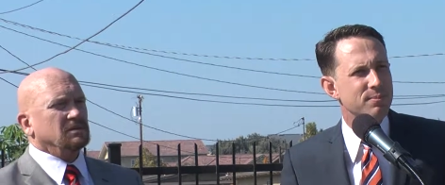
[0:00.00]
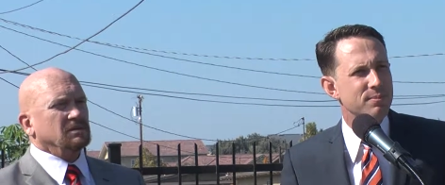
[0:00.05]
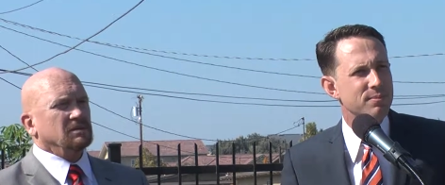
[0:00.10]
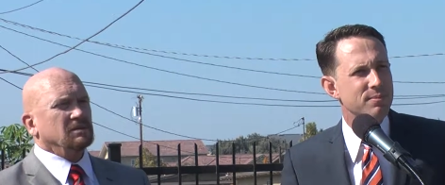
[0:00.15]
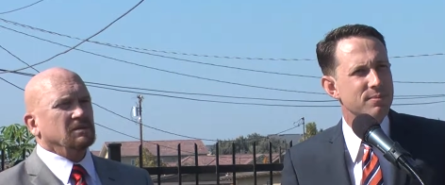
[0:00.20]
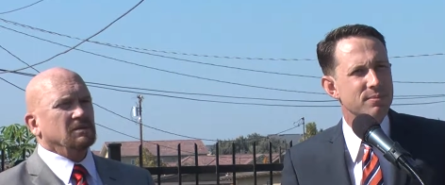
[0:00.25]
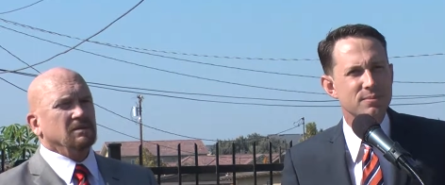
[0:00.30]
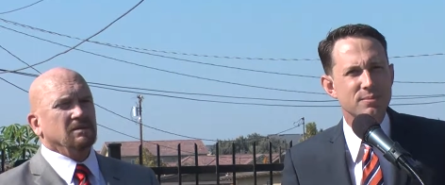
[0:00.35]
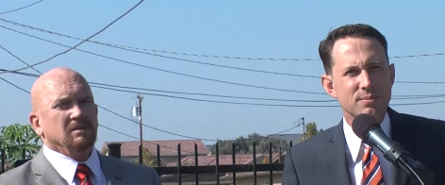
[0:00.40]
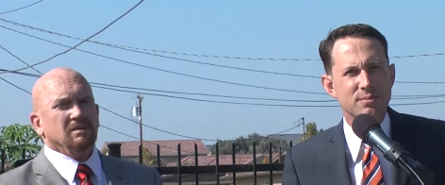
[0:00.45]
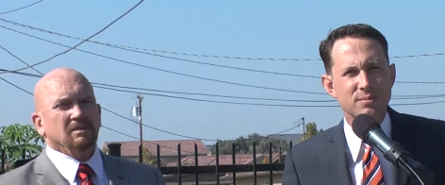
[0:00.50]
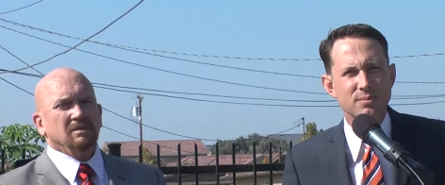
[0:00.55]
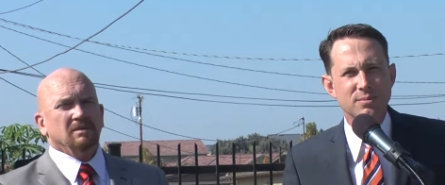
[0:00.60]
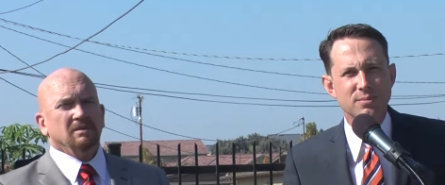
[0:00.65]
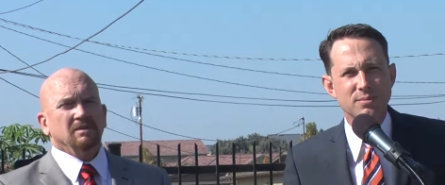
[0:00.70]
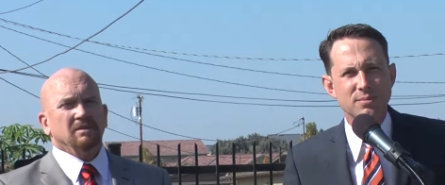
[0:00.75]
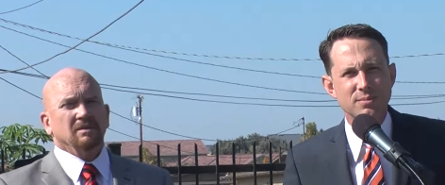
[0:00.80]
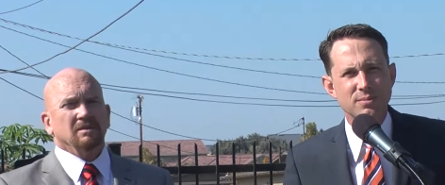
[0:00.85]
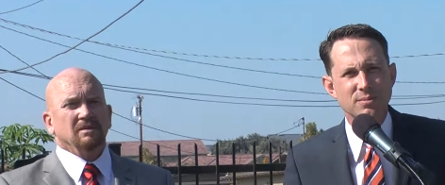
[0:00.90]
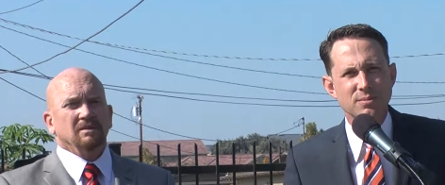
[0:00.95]

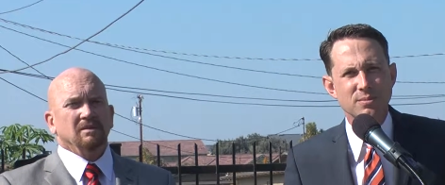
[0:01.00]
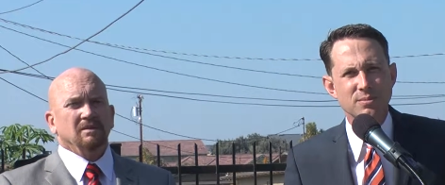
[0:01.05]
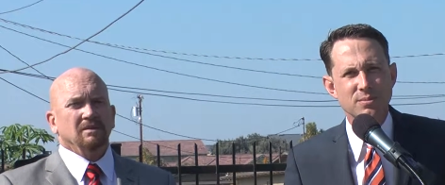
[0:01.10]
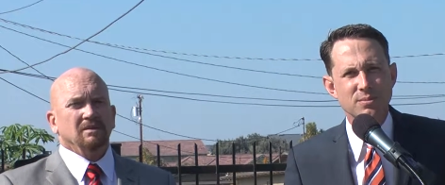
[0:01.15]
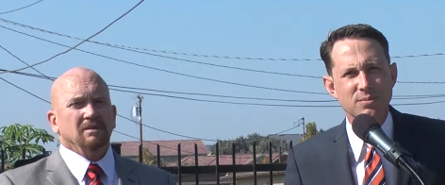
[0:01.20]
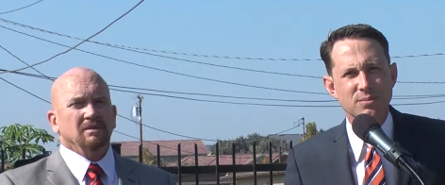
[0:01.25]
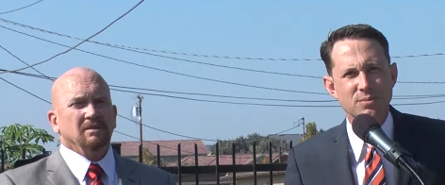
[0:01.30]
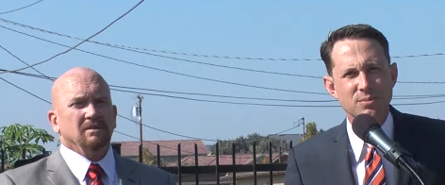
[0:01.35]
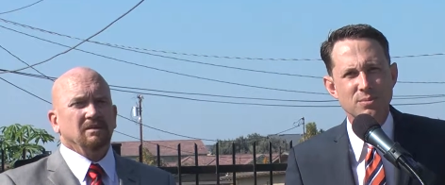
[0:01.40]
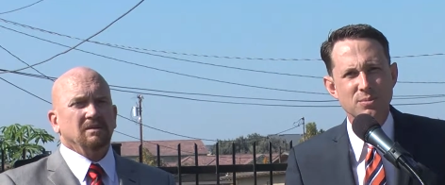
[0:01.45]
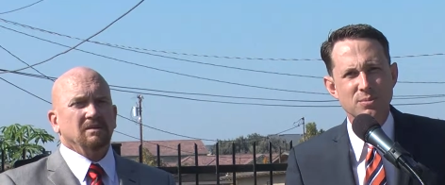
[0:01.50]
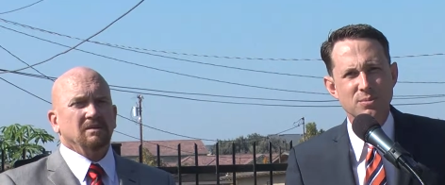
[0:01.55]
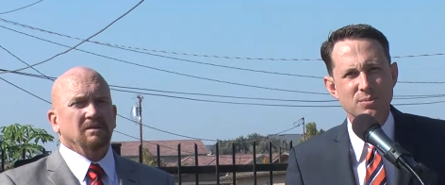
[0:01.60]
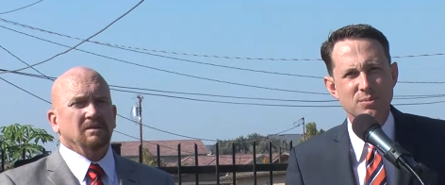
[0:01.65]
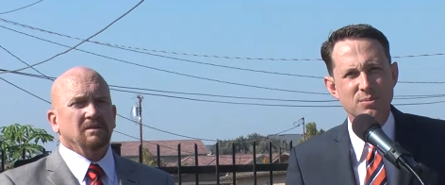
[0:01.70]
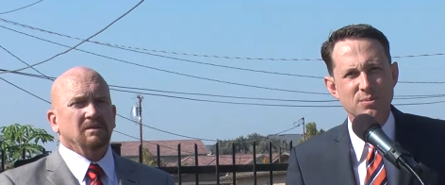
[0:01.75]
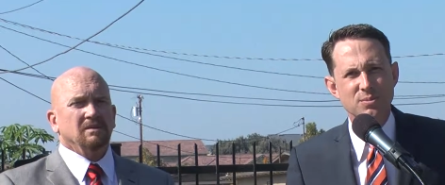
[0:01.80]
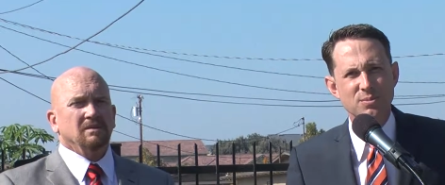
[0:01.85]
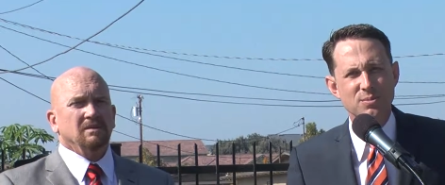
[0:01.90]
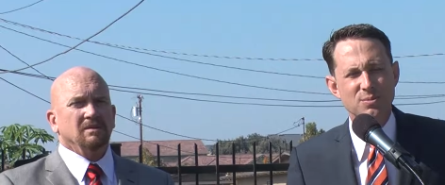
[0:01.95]

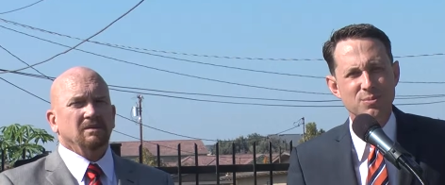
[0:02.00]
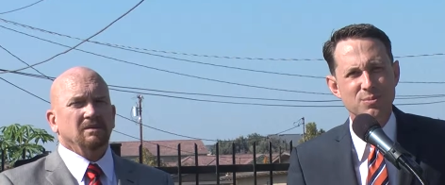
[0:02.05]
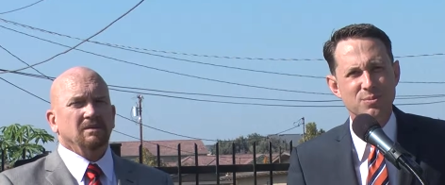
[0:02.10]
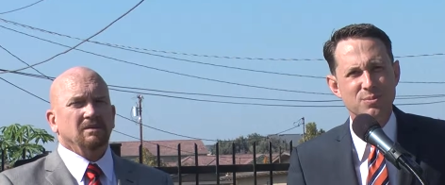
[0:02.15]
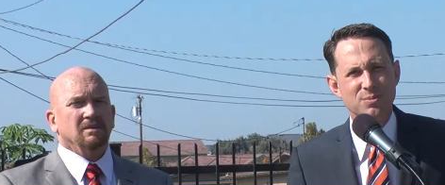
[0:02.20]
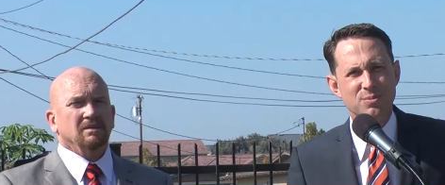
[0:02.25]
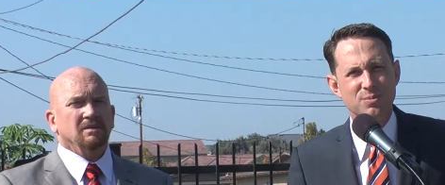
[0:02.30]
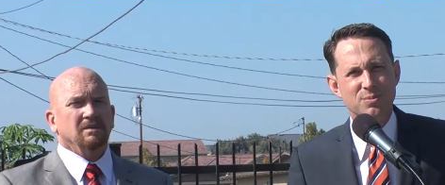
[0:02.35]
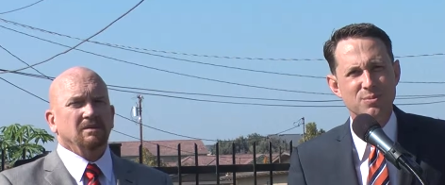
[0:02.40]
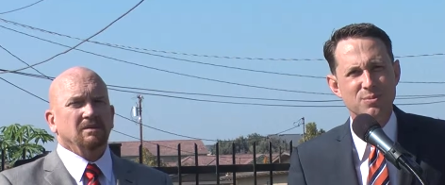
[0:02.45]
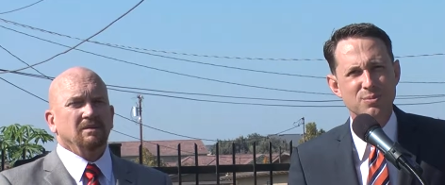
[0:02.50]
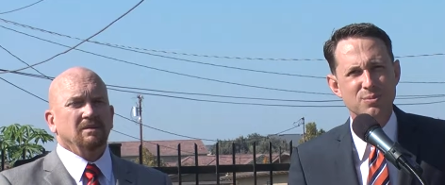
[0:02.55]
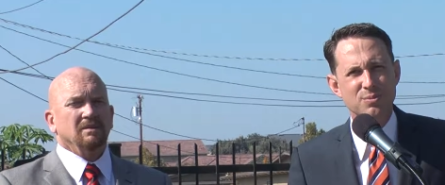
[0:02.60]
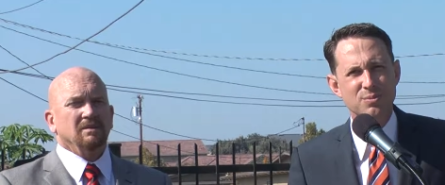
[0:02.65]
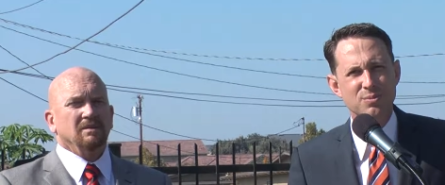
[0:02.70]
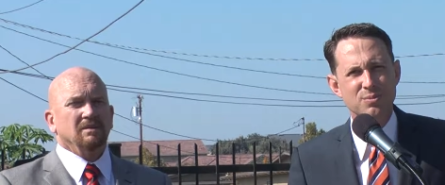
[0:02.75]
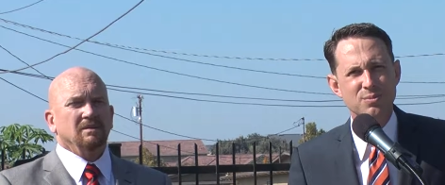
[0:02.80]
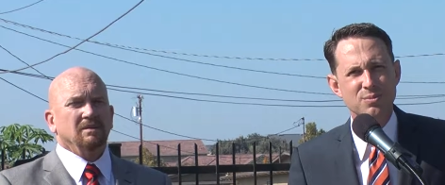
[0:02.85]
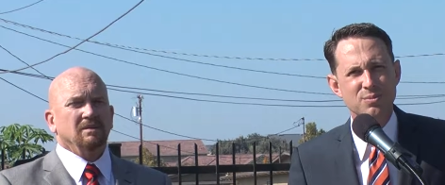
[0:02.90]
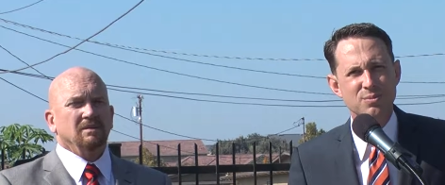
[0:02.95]

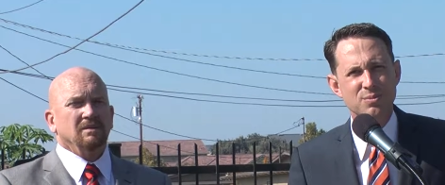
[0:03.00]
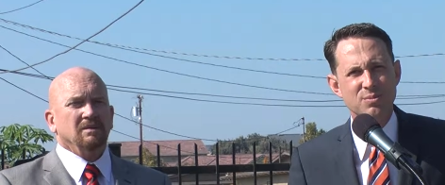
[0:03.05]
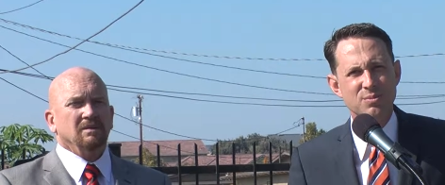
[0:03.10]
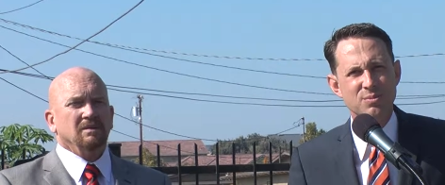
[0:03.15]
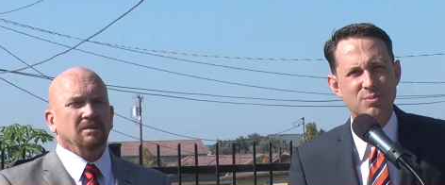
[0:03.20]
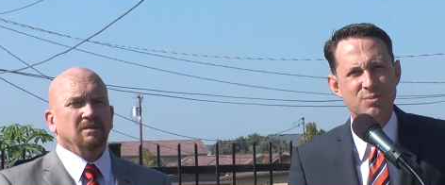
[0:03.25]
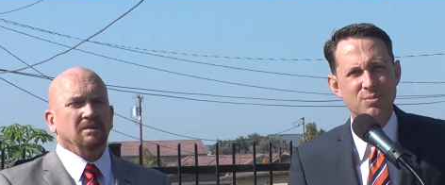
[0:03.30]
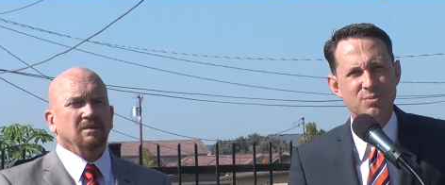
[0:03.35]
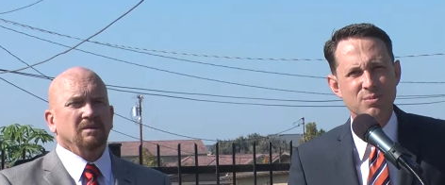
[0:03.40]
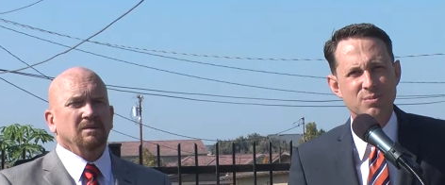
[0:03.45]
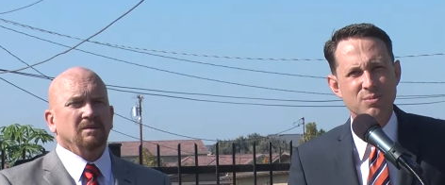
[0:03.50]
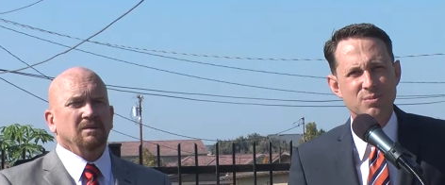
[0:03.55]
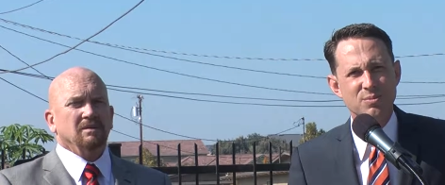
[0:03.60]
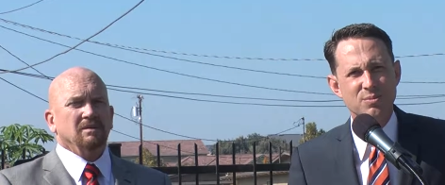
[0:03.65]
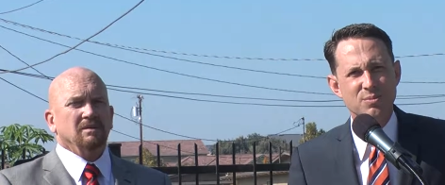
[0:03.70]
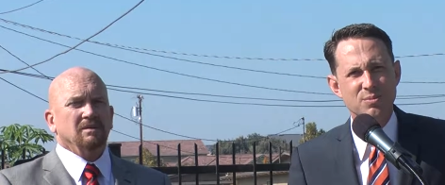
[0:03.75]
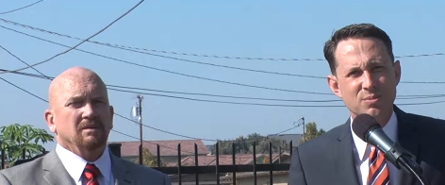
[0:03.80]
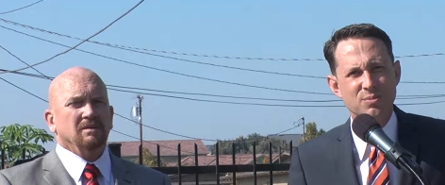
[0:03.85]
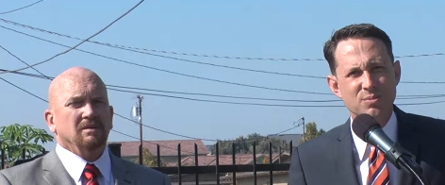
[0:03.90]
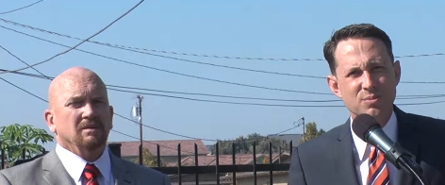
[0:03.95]

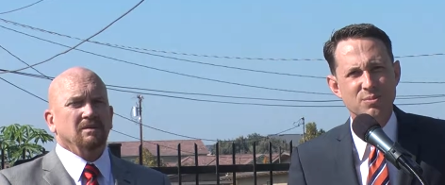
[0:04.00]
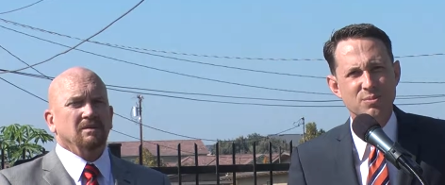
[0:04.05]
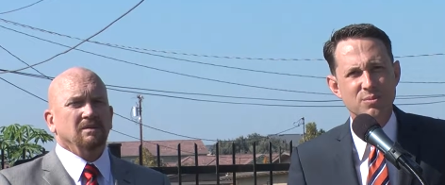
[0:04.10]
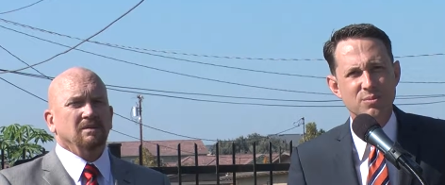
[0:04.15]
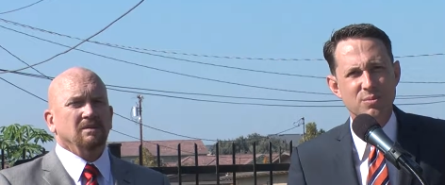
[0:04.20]
(no one is talking)